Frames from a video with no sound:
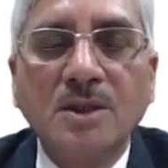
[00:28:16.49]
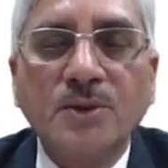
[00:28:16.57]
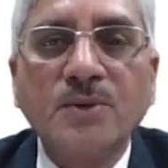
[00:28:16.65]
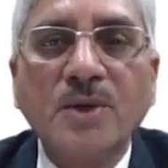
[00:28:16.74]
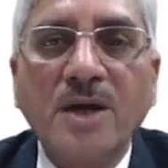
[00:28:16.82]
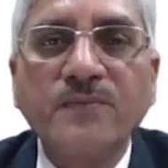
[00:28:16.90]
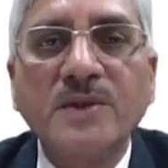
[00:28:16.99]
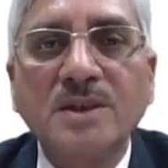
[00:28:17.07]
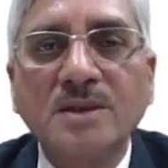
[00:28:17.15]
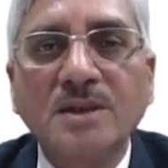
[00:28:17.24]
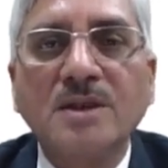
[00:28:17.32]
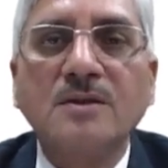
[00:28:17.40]
to hamper
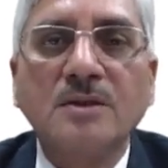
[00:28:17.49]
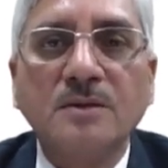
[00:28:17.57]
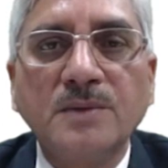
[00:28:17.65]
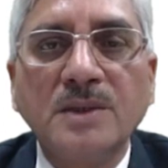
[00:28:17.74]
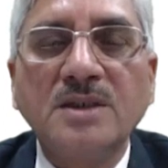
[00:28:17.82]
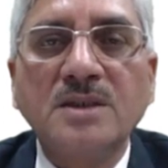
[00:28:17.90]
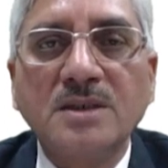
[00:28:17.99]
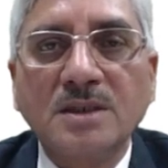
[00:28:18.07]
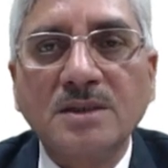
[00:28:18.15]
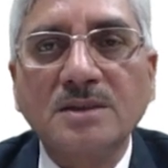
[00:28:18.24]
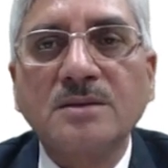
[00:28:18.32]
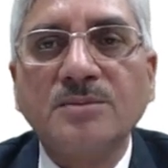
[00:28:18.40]
the controllability
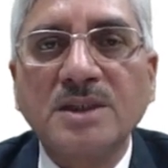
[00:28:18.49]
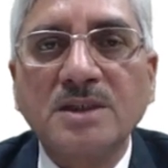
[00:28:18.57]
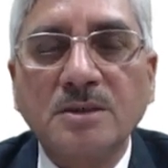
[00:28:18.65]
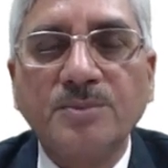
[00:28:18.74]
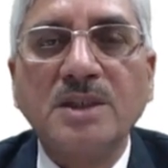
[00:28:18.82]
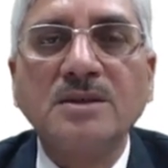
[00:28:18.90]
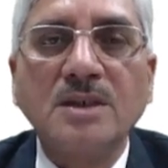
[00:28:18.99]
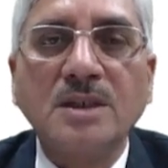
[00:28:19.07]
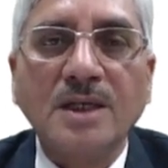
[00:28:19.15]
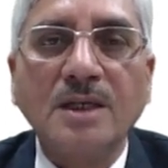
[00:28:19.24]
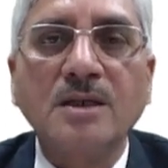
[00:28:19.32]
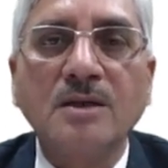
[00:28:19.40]
test based upon the
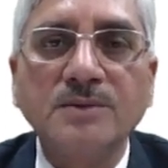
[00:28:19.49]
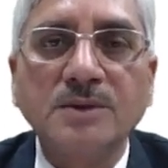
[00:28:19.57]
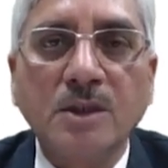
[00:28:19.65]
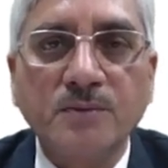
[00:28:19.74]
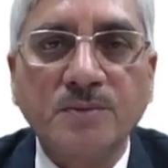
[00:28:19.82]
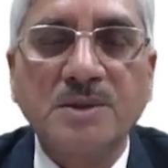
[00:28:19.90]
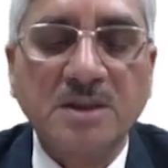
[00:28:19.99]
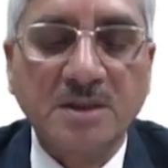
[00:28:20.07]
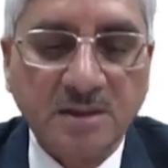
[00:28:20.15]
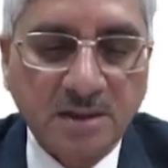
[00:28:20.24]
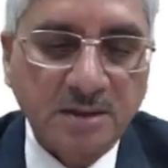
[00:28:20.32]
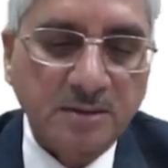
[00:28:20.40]
rank of the observability
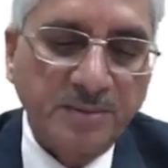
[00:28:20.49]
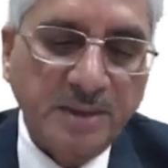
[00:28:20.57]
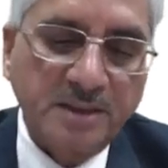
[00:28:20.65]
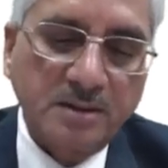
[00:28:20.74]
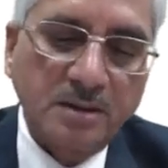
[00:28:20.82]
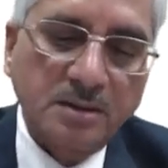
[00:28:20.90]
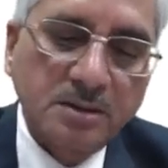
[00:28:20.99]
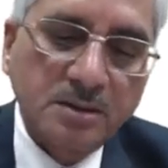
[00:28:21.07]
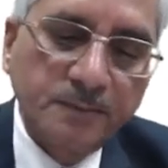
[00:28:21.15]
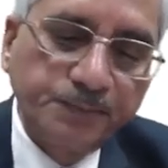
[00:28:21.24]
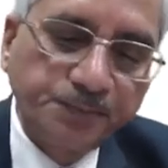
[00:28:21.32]
test matrix.